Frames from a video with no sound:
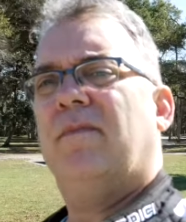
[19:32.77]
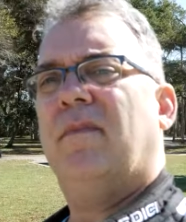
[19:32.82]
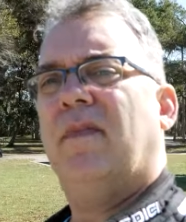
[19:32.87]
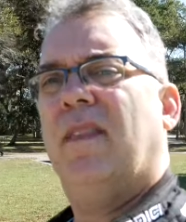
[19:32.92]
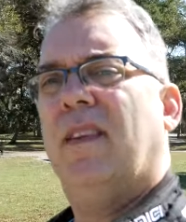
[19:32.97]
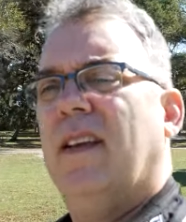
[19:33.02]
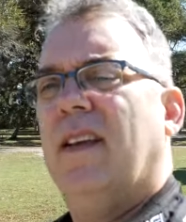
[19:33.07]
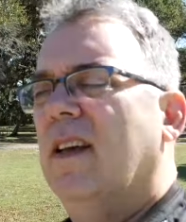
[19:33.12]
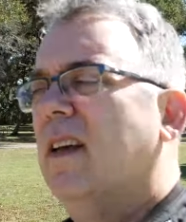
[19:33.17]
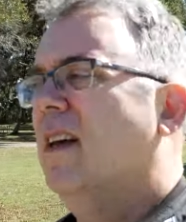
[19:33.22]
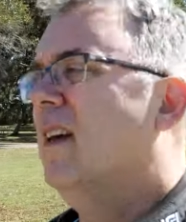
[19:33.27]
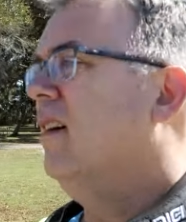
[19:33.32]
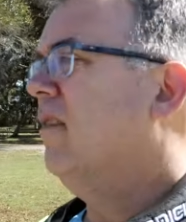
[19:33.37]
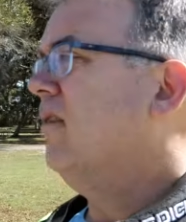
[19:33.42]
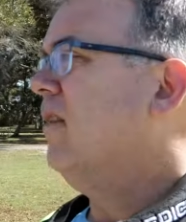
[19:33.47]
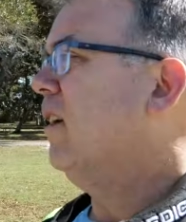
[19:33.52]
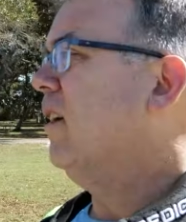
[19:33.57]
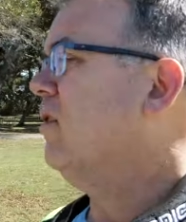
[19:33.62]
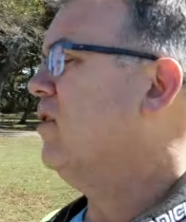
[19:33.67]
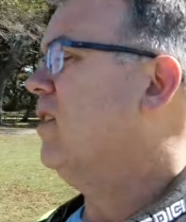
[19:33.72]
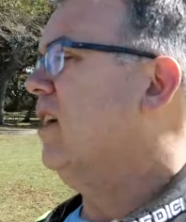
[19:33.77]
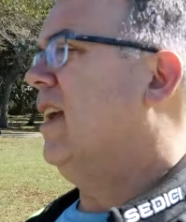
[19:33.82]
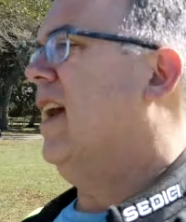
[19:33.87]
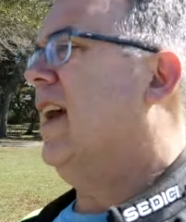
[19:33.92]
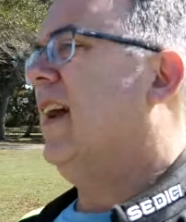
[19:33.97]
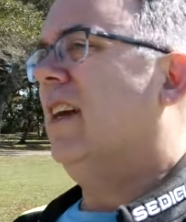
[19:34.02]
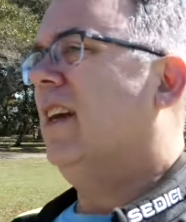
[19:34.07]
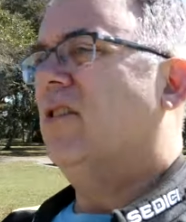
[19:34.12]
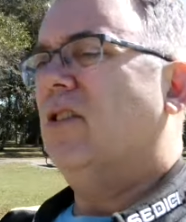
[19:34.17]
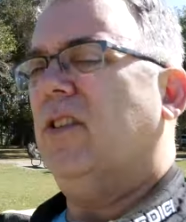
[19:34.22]
if I was going to
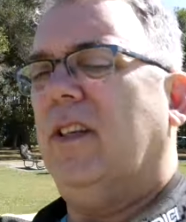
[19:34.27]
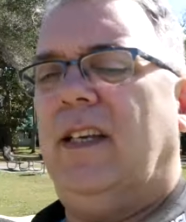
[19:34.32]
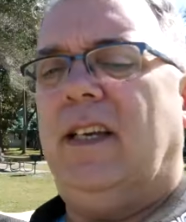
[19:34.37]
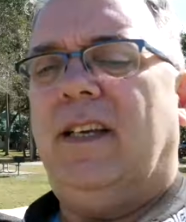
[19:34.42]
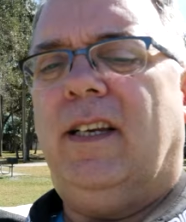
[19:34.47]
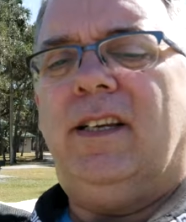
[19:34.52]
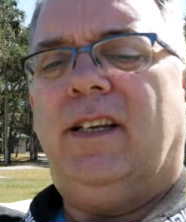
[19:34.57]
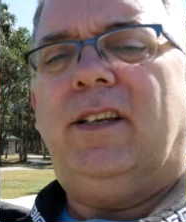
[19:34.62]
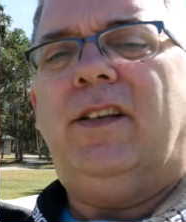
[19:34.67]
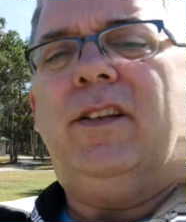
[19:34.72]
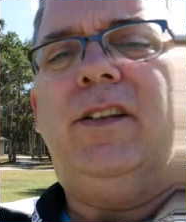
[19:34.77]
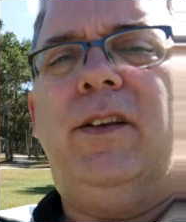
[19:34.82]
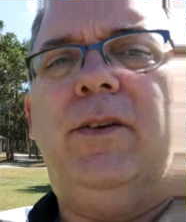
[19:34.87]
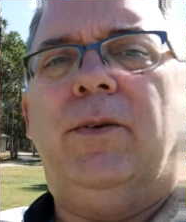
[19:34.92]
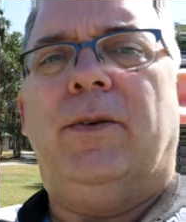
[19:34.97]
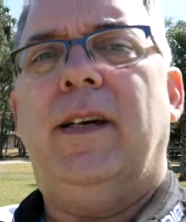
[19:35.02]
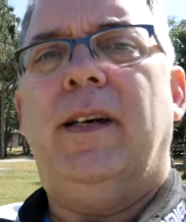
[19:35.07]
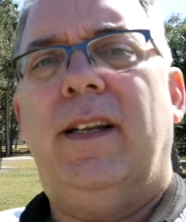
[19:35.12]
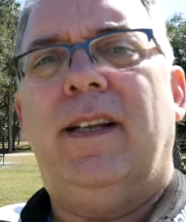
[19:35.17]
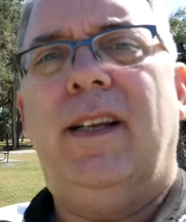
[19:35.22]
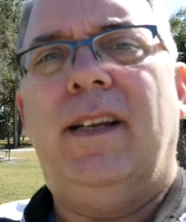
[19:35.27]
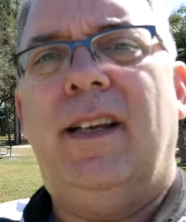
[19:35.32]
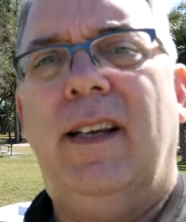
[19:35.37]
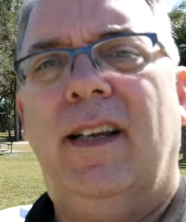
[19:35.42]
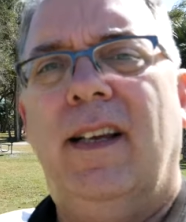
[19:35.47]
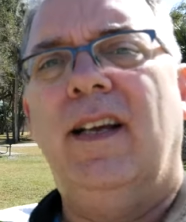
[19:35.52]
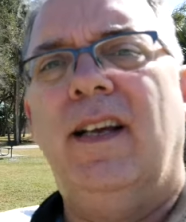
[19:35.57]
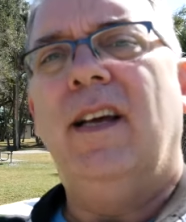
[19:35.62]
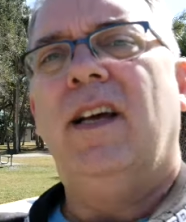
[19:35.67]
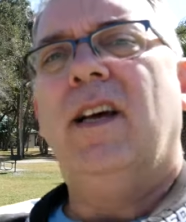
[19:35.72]
actually do it
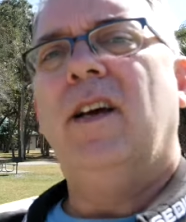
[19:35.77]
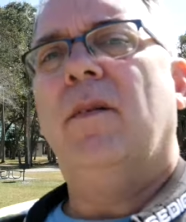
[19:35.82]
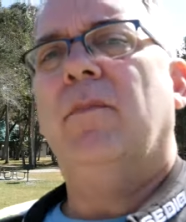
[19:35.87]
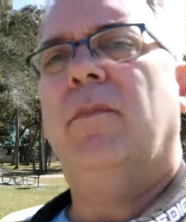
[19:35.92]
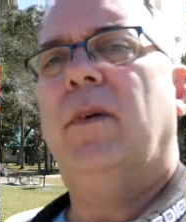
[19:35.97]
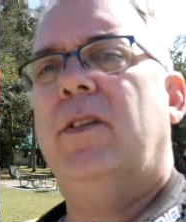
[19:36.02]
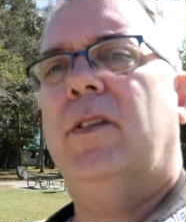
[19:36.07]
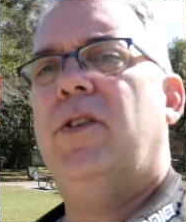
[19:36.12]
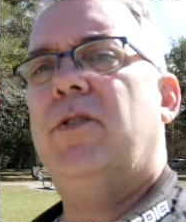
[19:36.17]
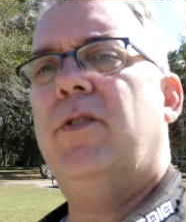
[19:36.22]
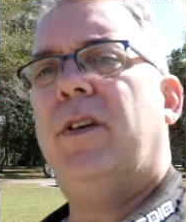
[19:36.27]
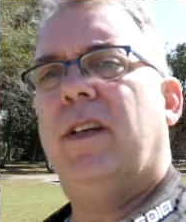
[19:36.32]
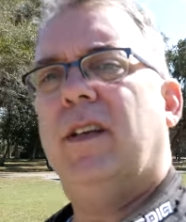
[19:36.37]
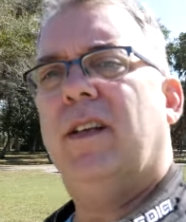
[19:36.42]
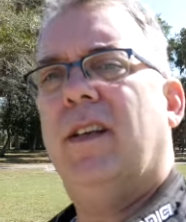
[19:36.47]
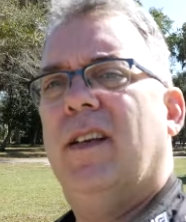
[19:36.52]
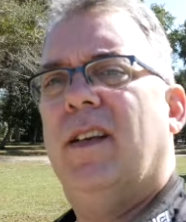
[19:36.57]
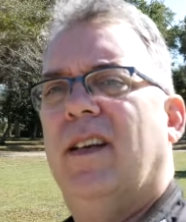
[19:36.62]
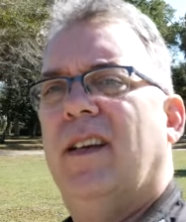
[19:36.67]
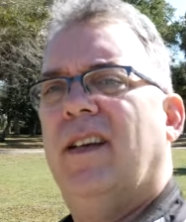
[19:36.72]
but you can